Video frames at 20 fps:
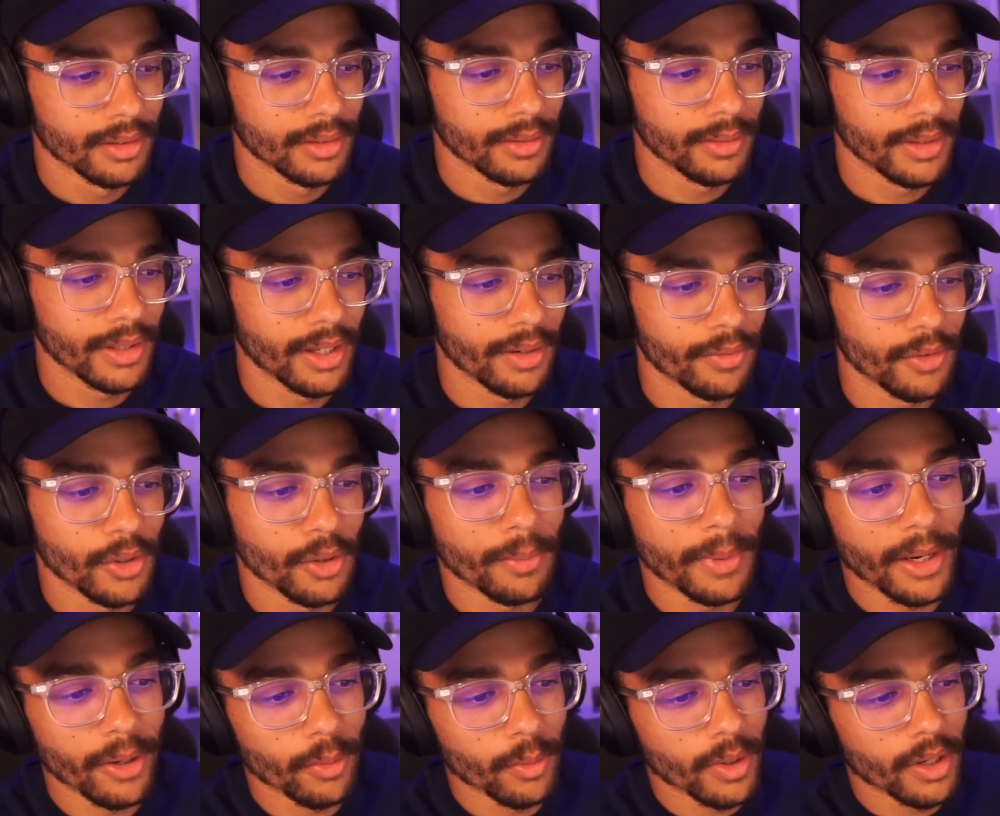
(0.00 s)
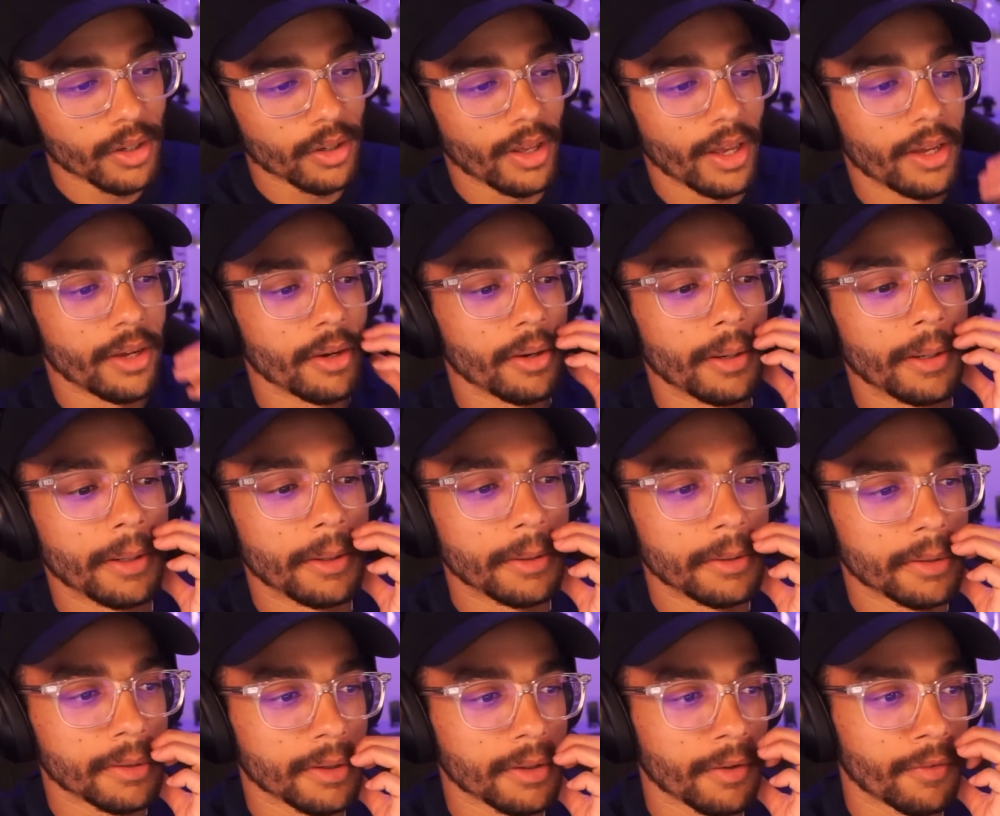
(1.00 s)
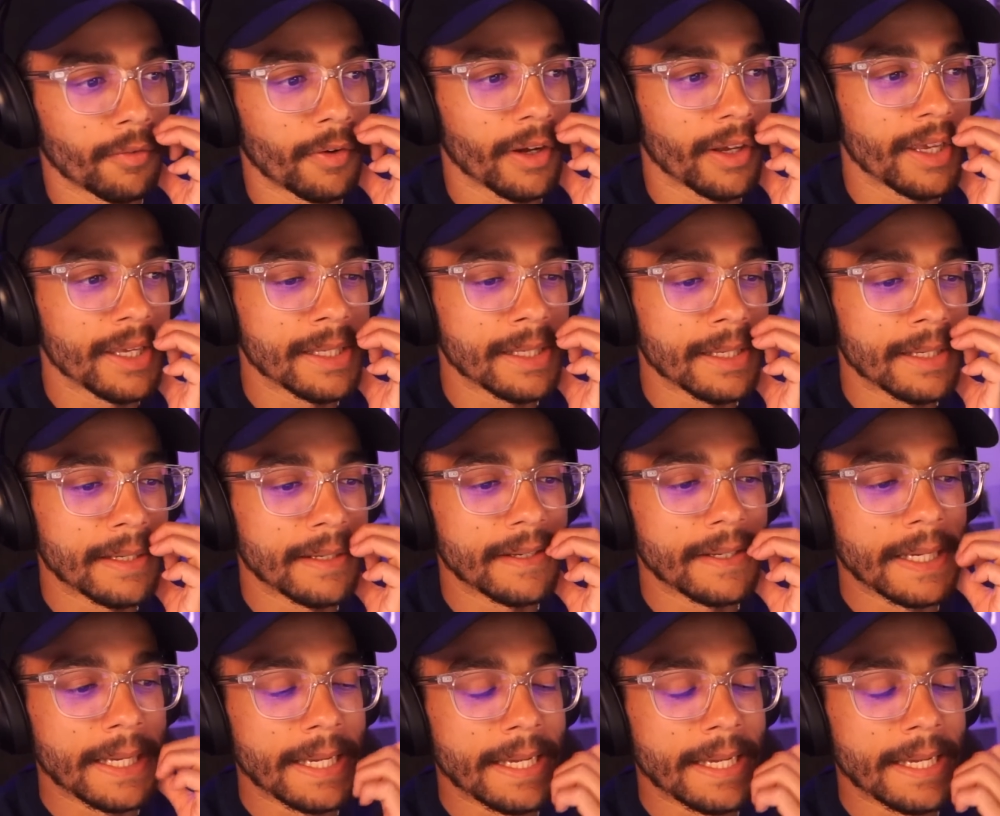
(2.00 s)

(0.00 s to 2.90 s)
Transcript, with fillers: We love you no matter what. Okay, here goes. What the fuck is it?